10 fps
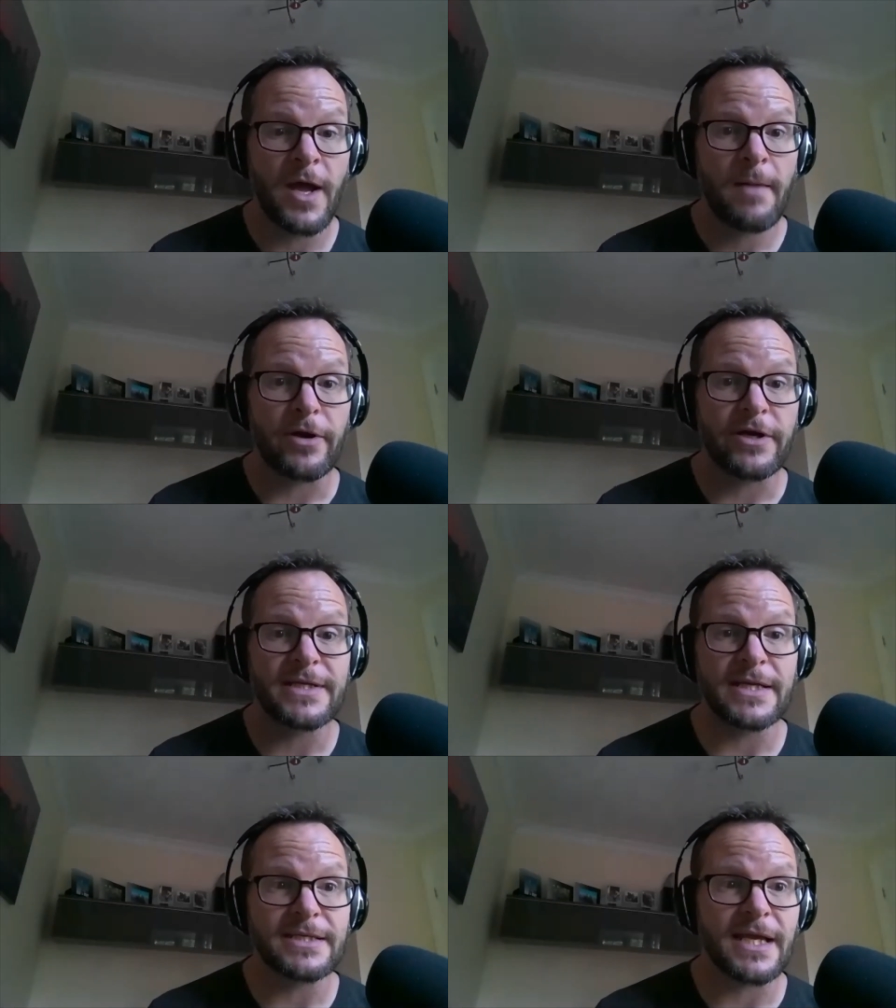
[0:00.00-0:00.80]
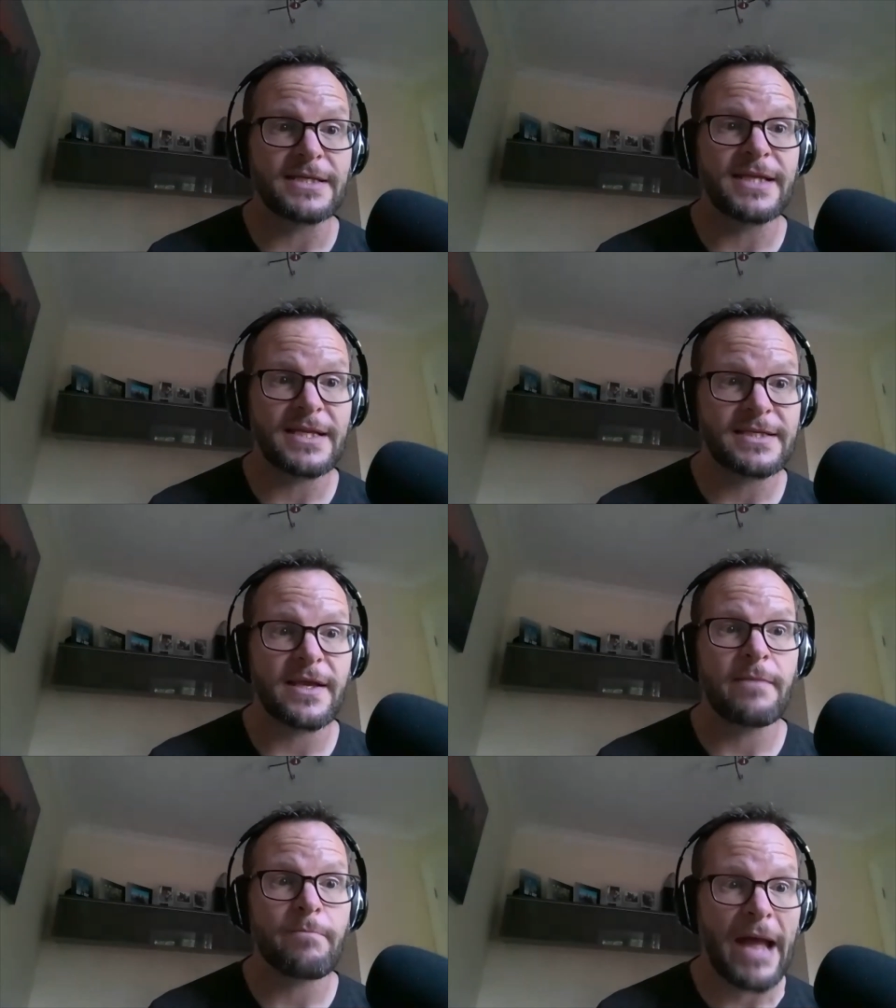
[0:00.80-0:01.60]
because it is a
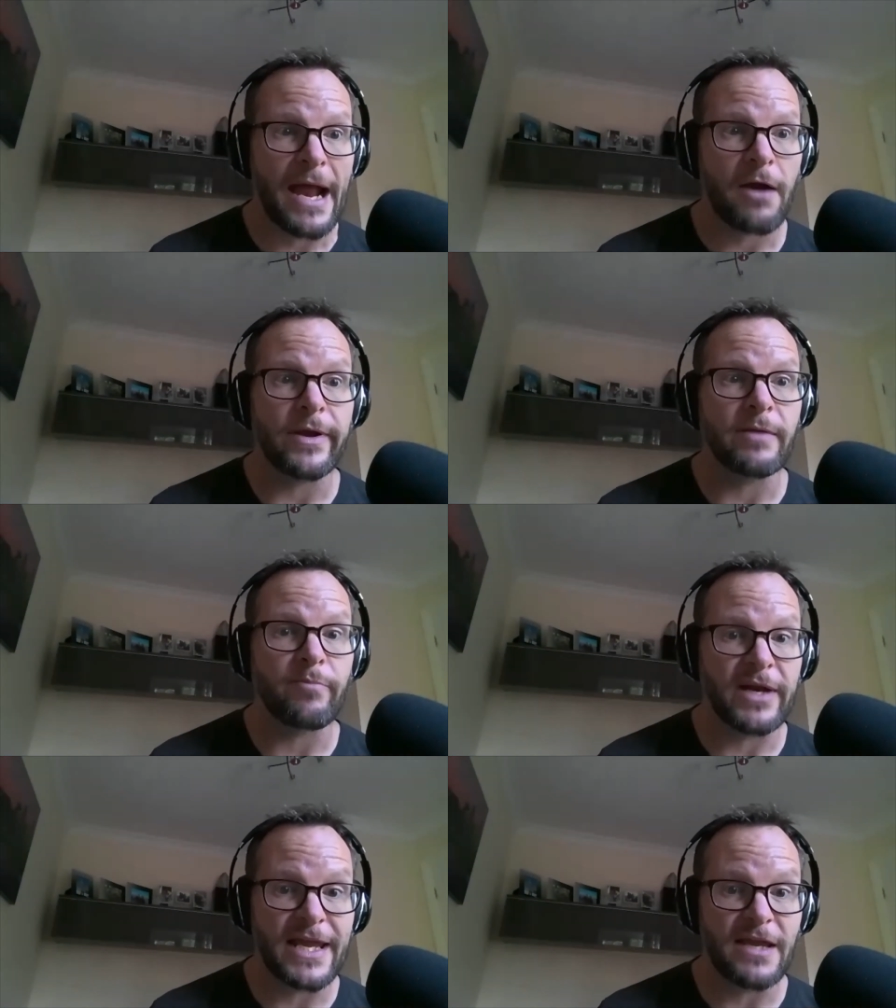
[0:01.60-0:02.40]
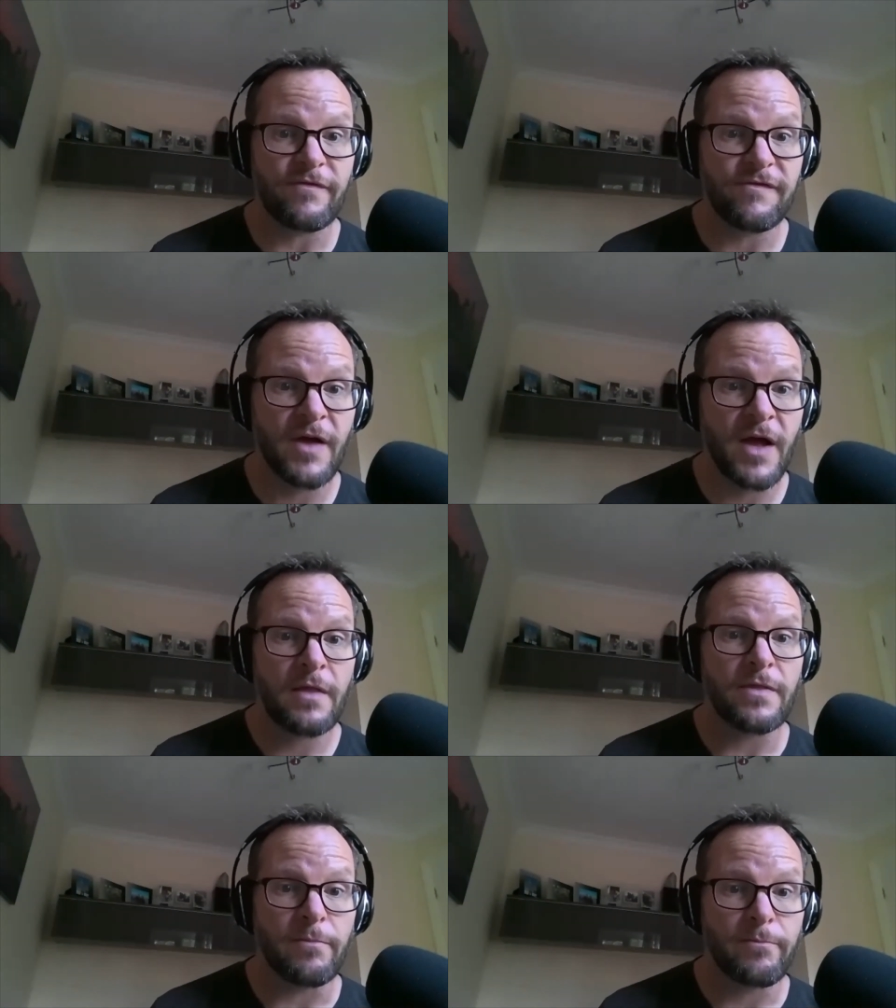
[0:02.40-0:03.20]
disempowering belief
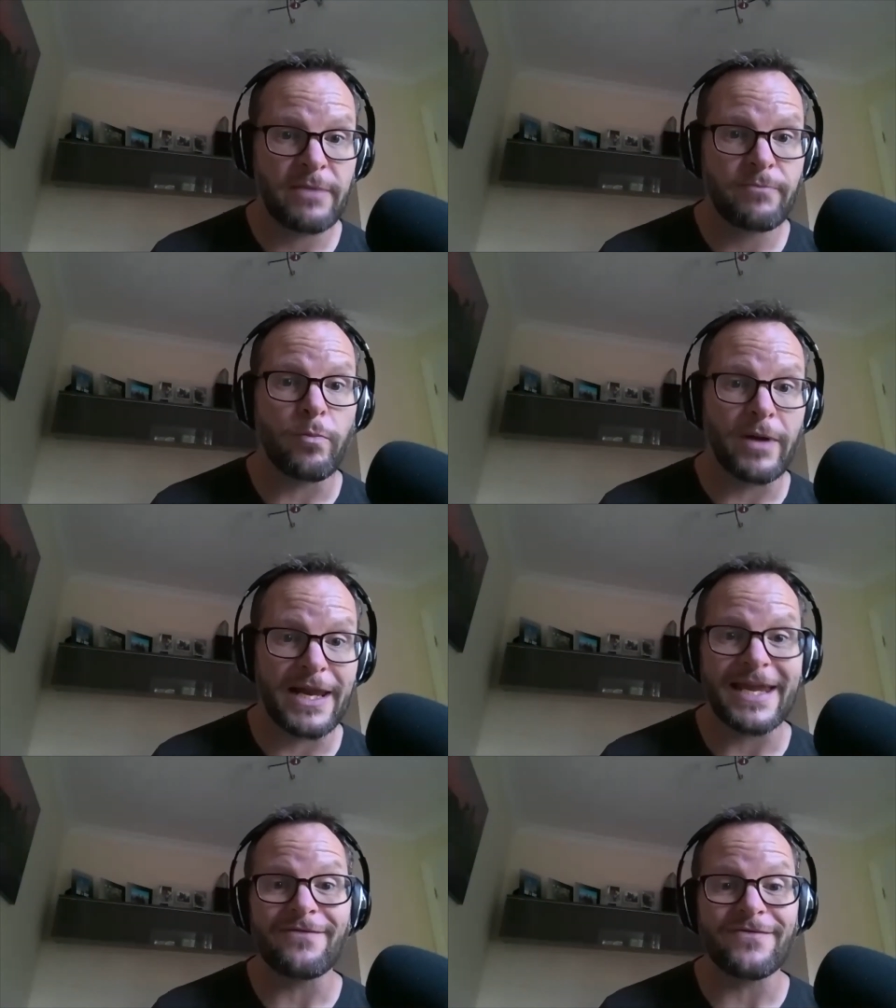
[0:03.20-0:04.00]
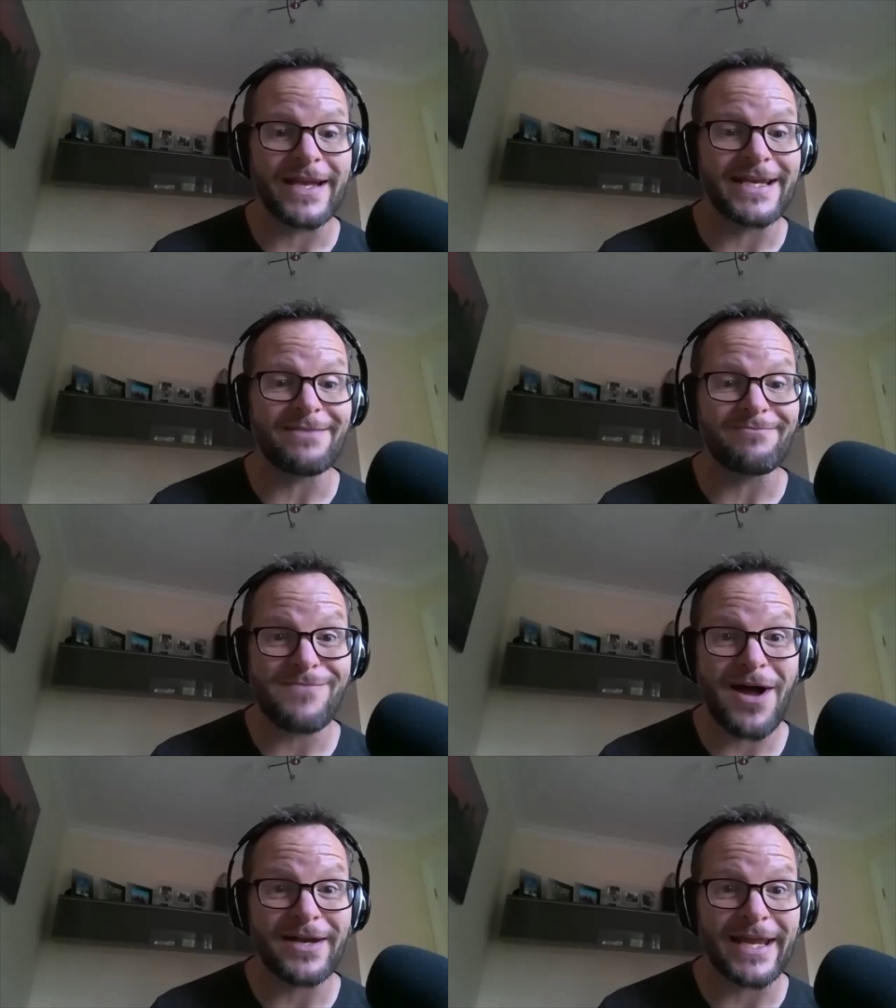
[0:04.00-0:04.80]
that people believe they need
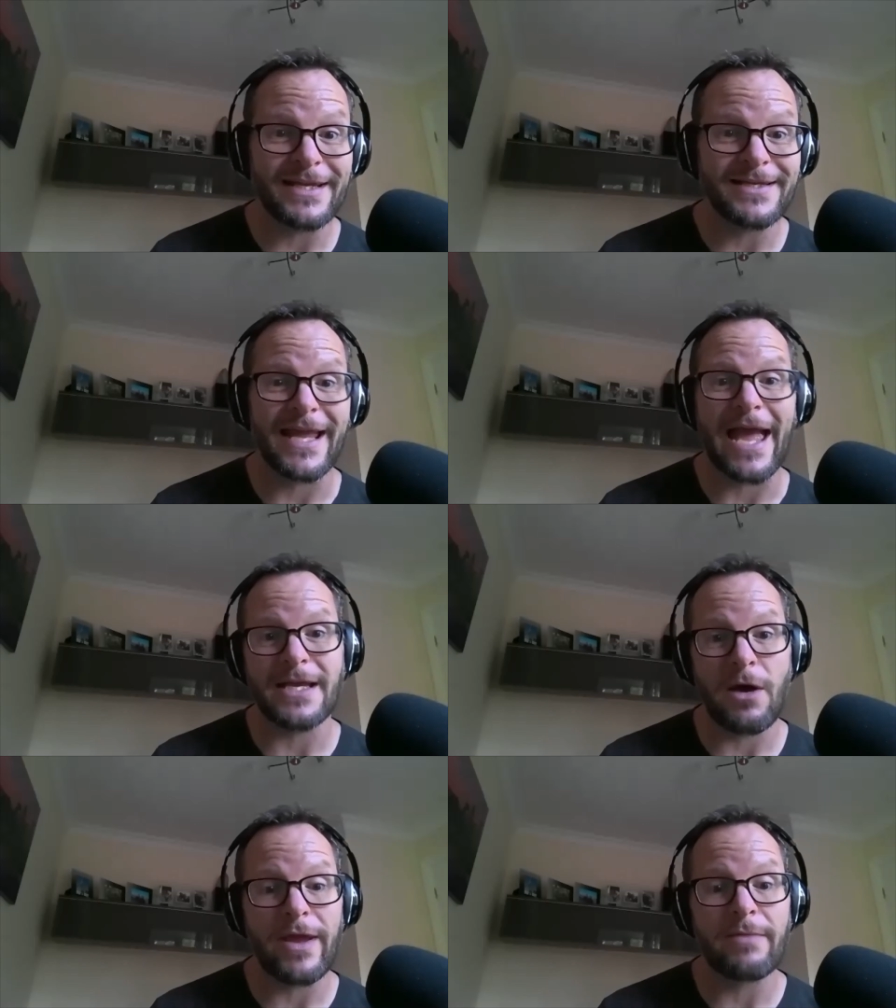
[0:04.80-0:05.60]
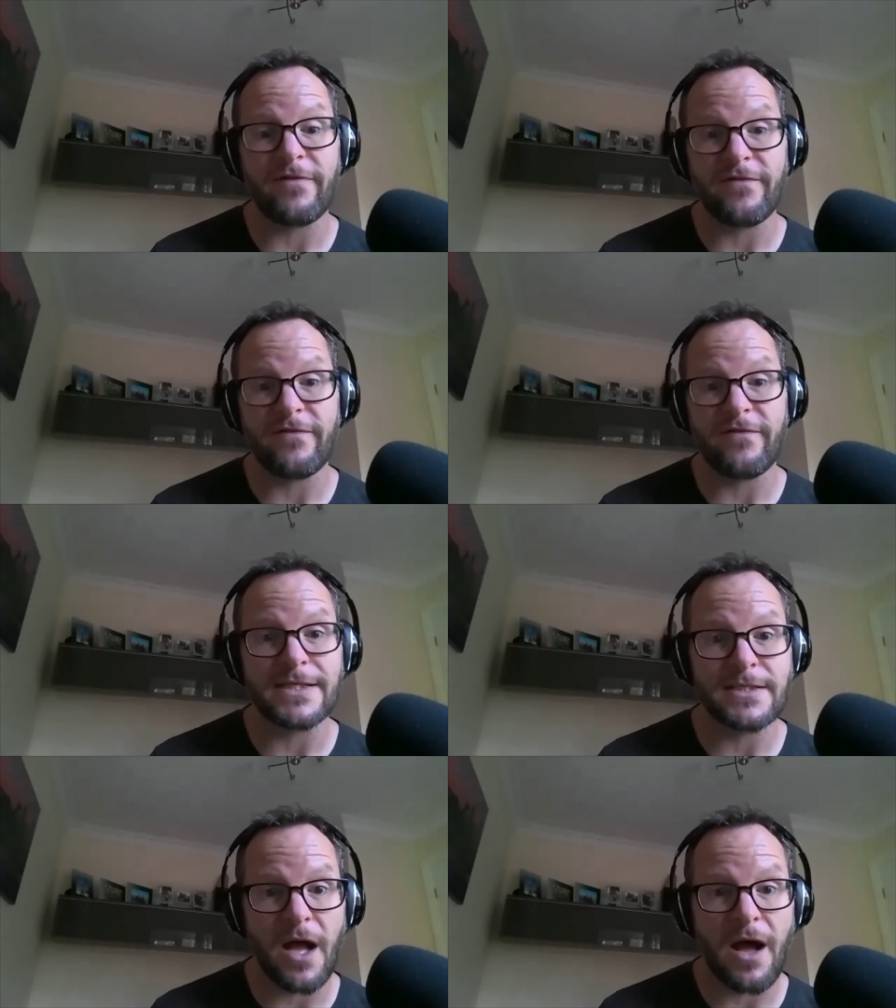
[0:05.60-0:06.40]
money to get going before they
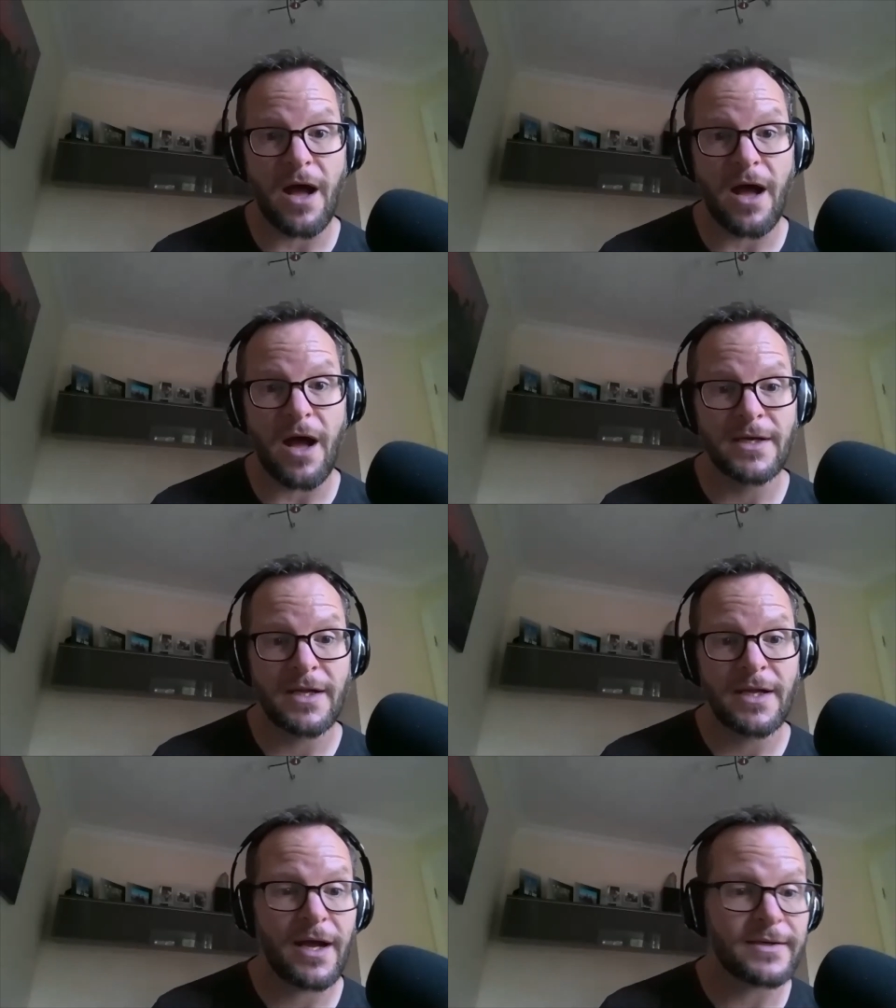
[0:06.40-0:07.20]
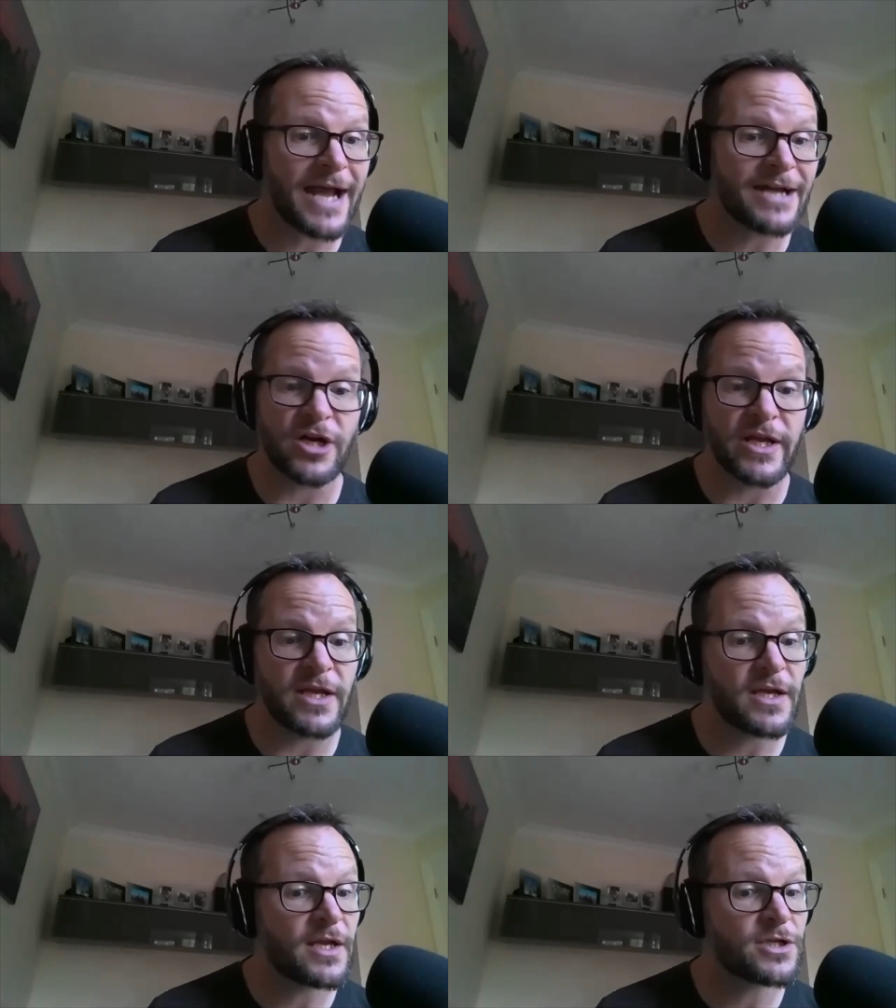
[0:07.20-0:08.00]
start. And actually,
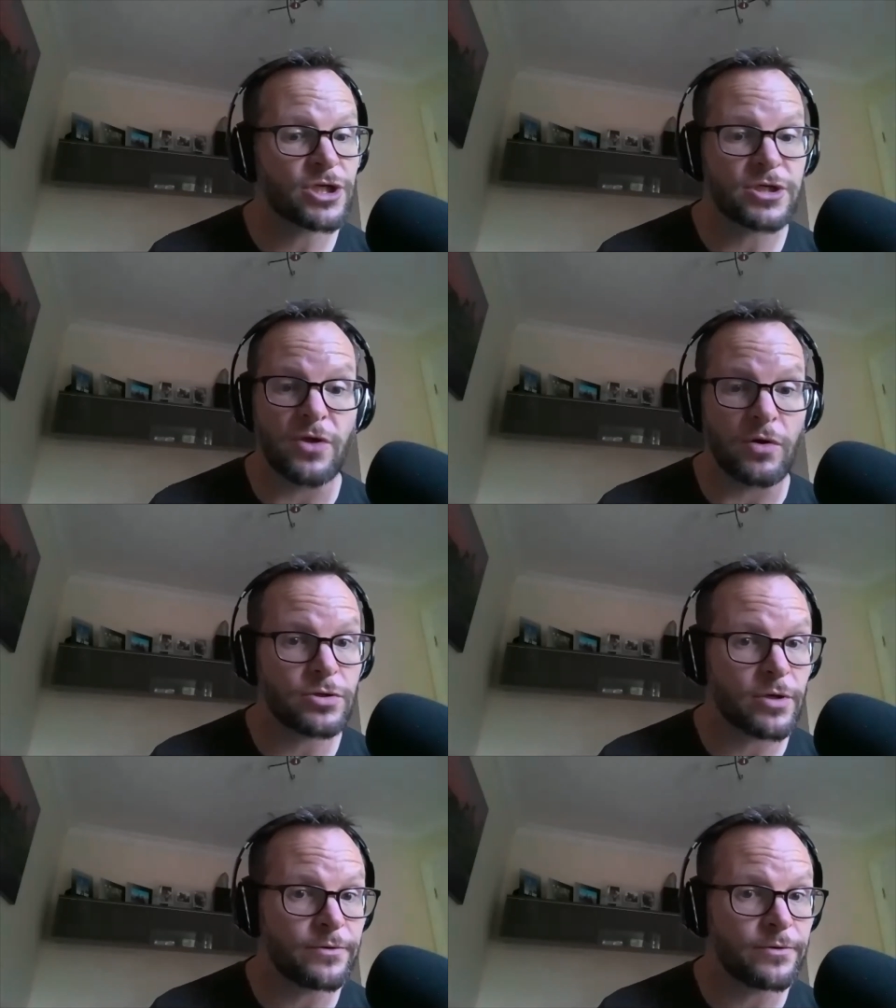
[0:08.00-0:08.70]
it's just not true.